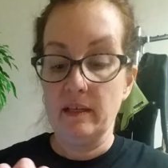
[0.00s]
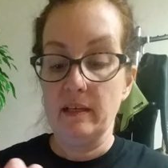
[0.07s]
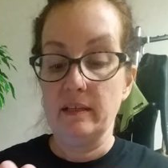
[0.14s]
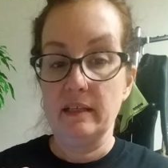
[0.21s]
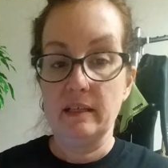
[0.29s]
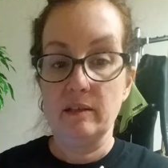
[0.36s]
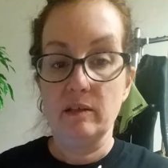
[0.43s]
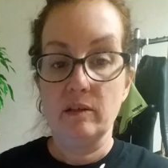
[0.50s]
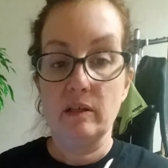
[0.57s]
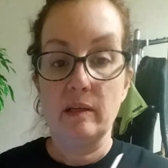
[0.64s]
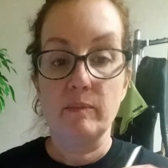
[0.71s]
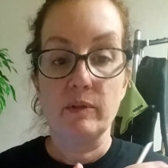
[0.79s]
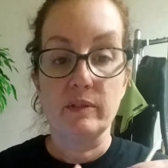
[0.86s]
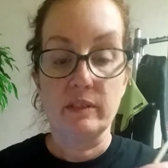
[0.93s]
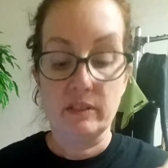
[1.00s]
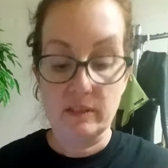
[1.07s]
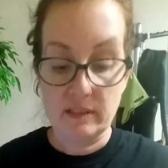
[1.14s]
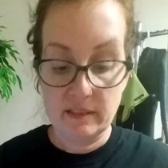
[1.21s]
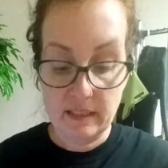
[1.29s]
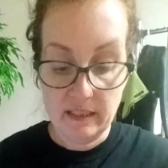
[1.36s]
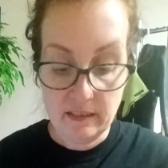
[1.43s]
And then I'm going to
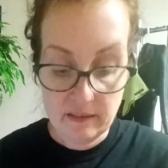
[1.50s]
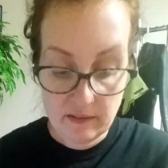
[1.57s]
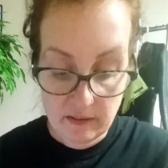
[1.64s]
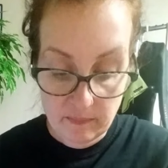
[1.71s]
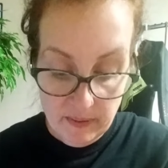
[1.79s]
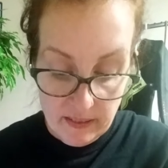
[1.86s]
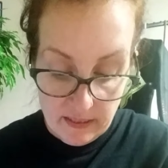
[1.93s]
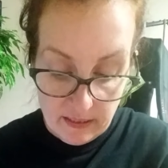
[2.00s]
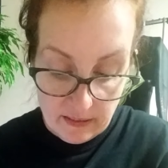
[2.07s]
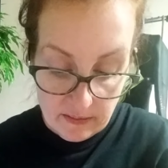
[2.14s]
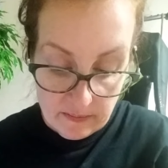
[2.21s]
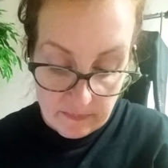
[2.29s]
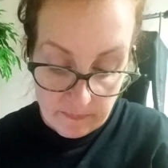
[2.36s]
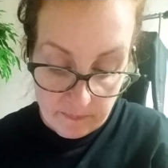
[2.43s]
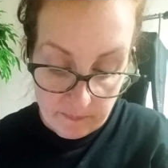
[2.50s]
just set it on my nail.